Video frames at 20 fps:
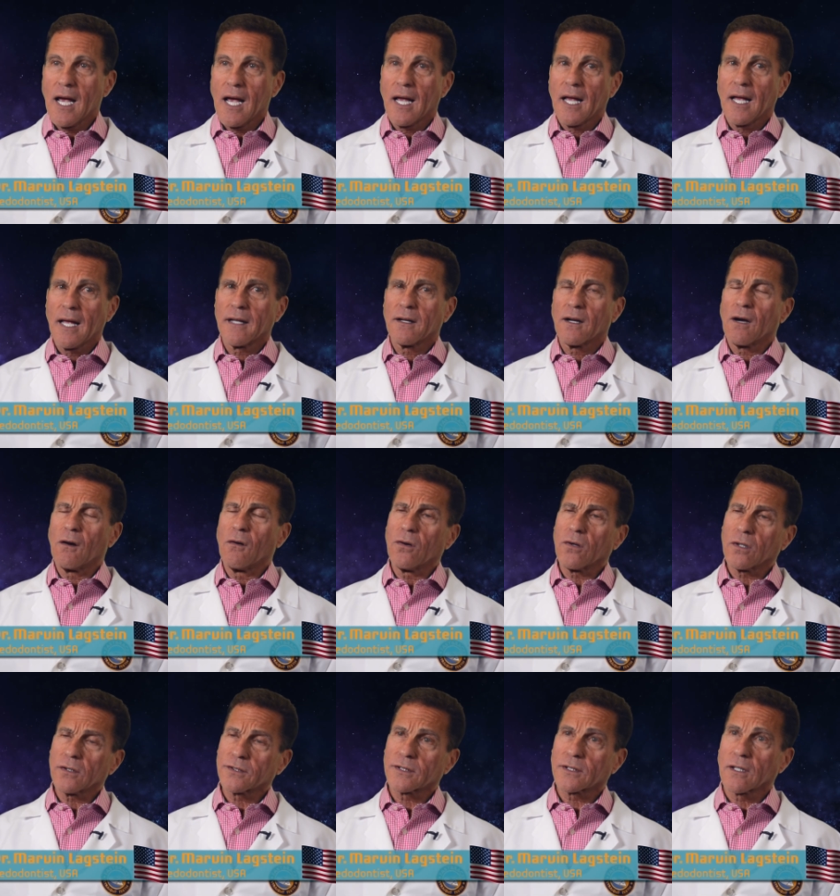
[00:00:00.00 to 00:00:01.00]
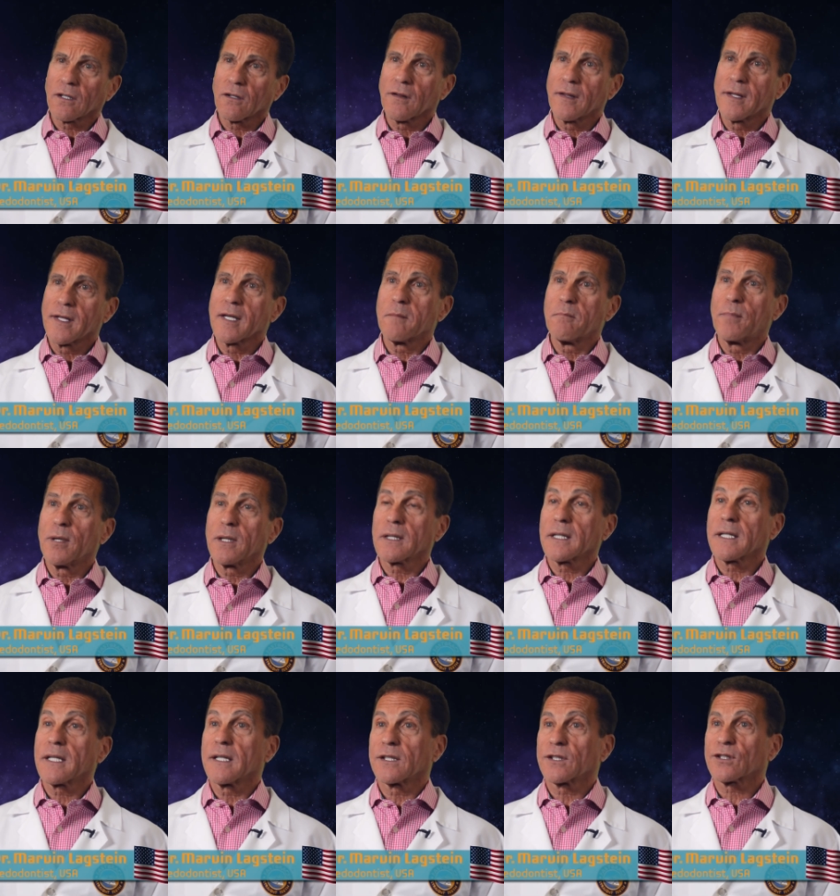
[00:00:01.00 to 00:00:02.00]
And also the
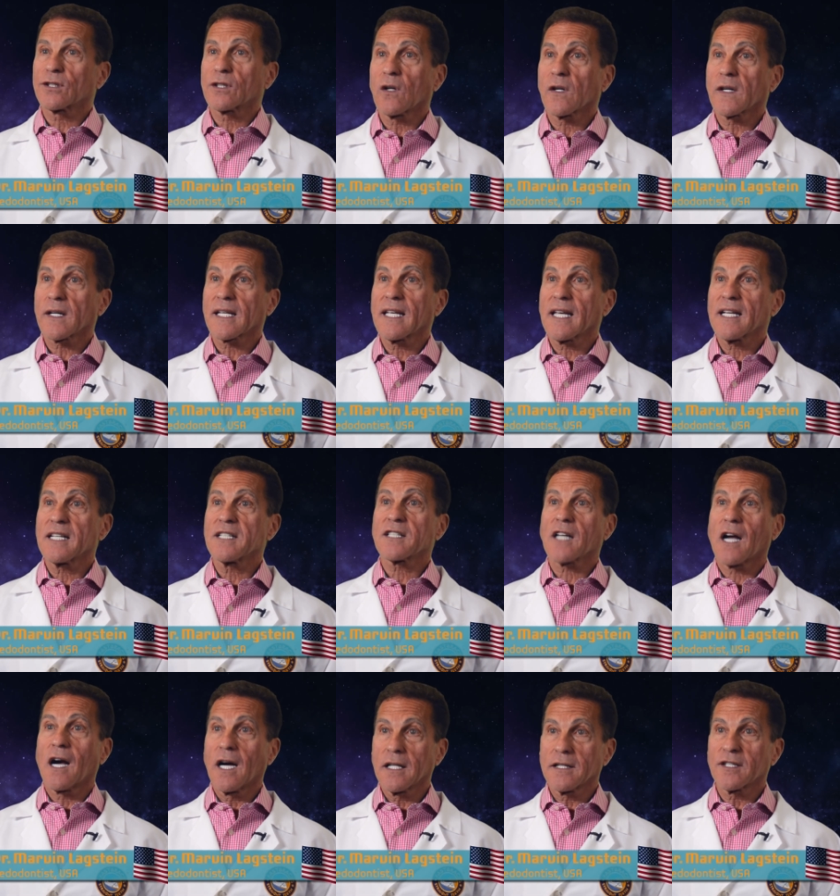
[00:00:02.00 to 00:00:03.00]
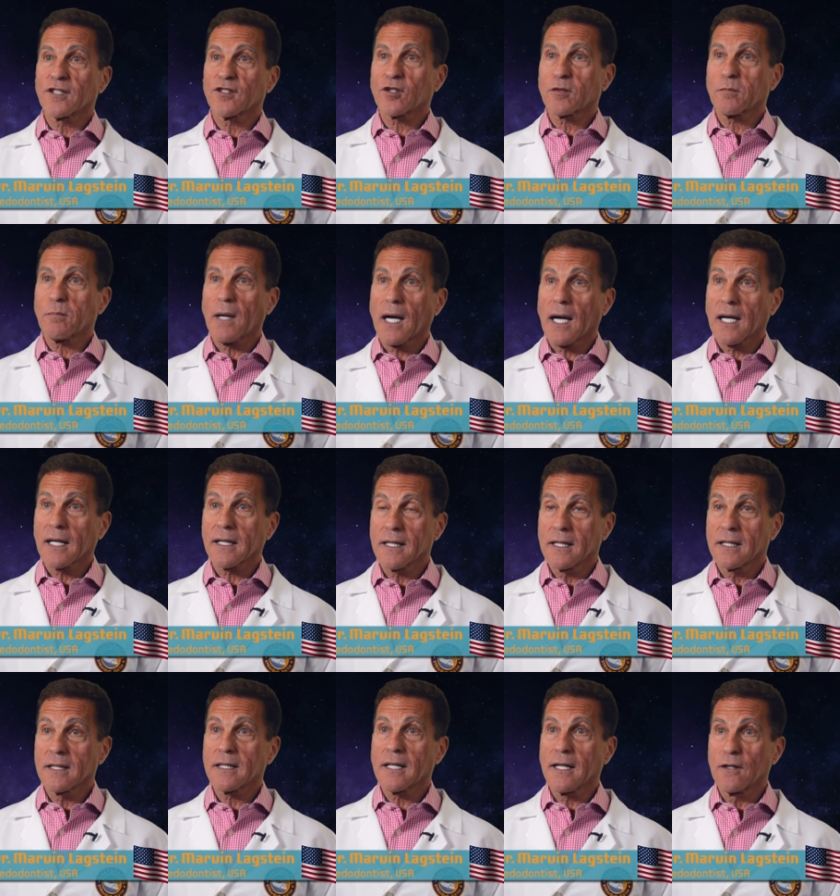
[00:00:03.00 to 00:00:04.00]
ability to start a case on the spot
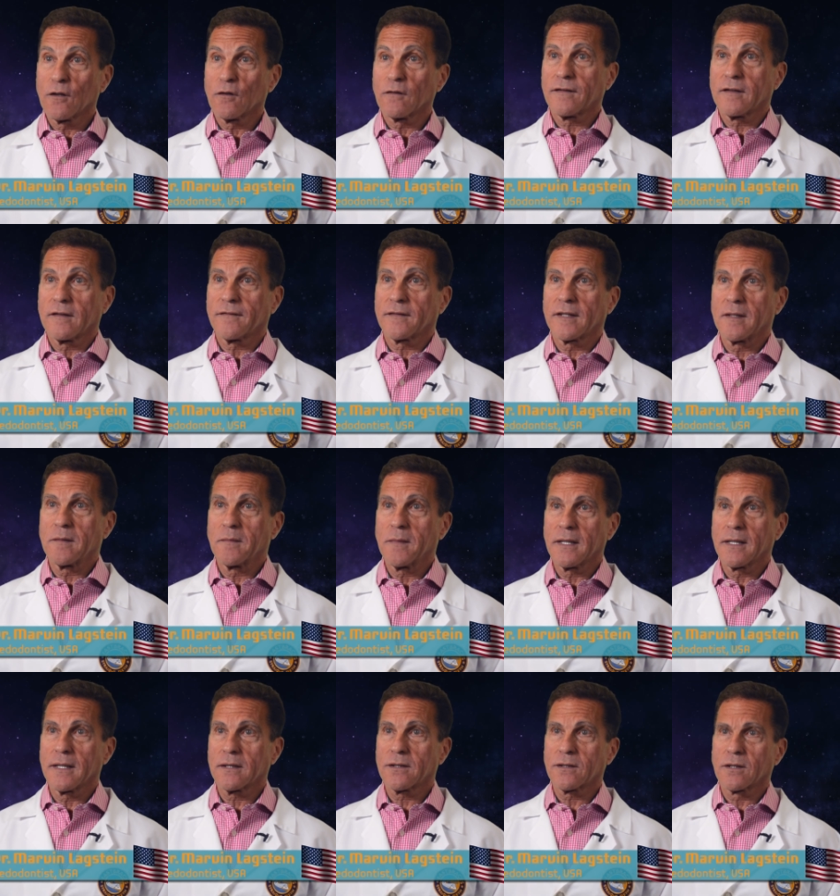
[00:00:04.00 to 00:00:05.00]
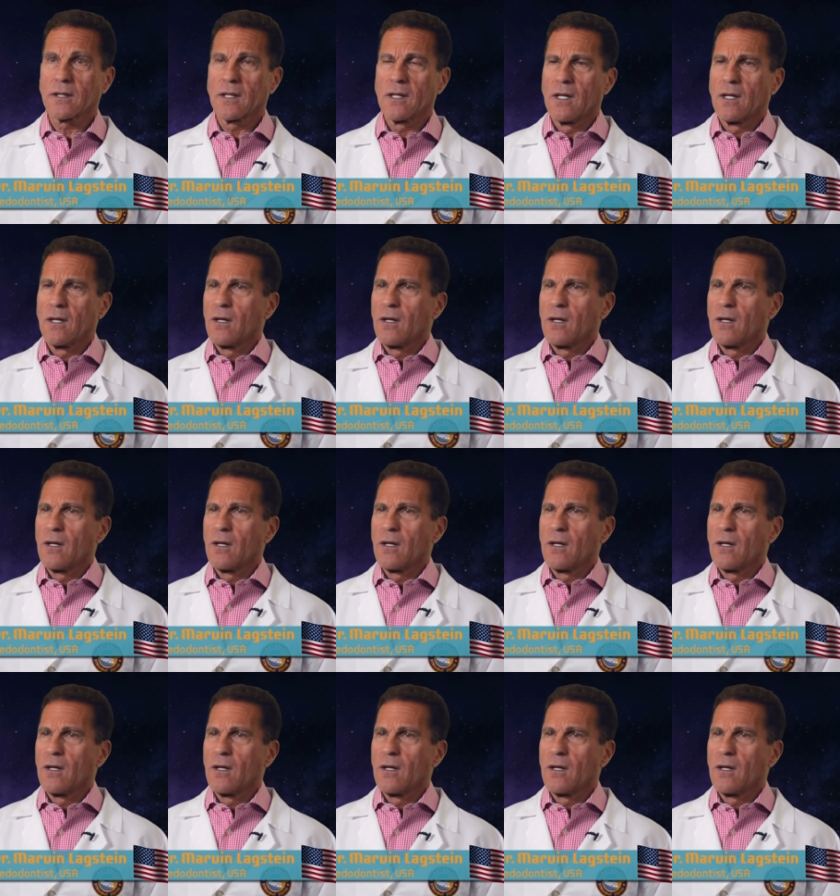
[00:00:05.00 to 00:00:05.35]
in 10 or 15 minutes